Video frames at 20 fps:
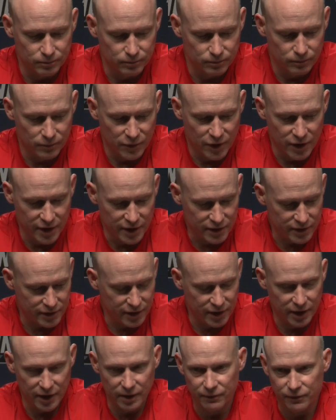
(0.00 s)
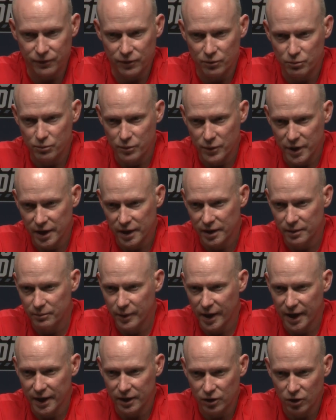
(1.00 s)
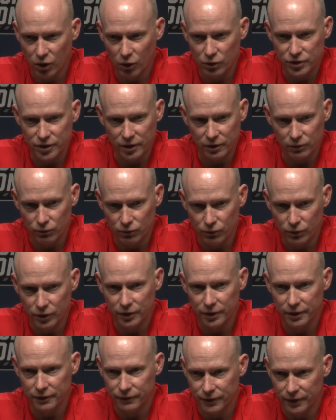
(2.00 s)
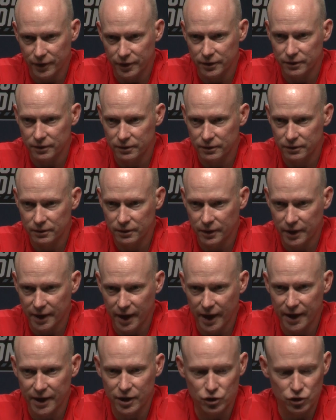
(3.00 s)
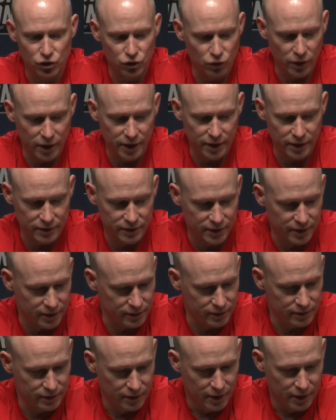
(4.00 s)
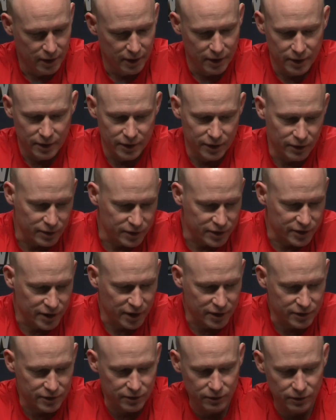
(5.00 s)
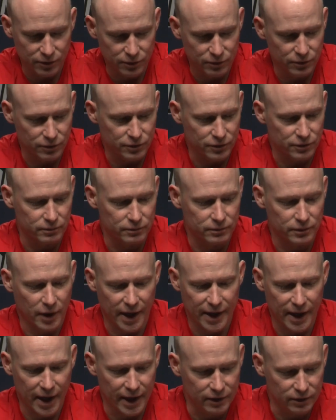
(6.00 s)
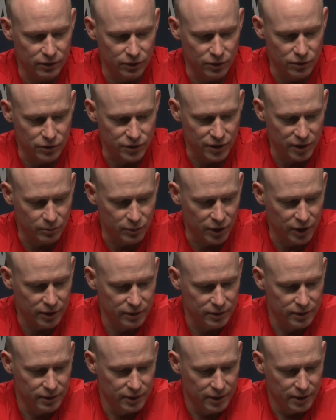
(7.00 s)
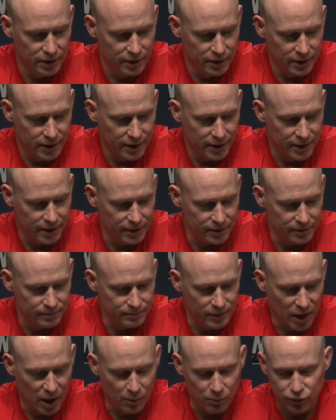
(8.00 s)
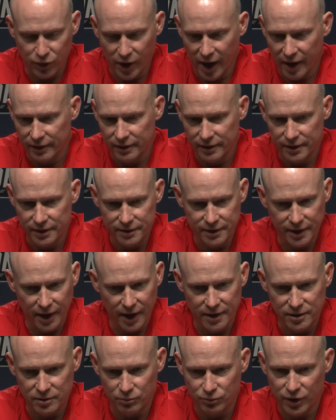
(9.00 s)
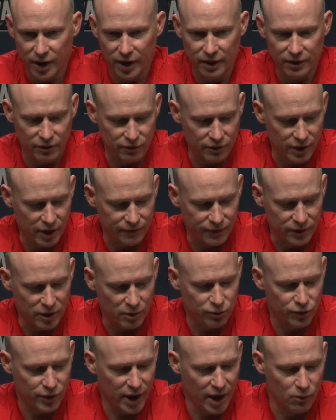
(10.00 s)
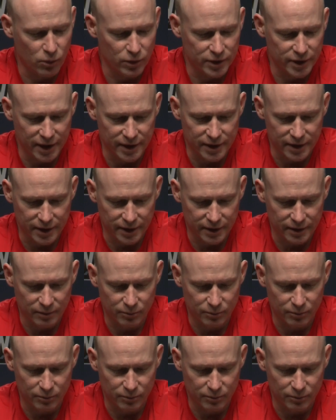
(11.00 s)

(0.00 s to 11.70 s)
This team for me made coaching really fun, and I enjoyed this. And it sucks to lose, and I hate losing, but I'm proud of these guys. I'm proud of their effort. I'm proud of what they did.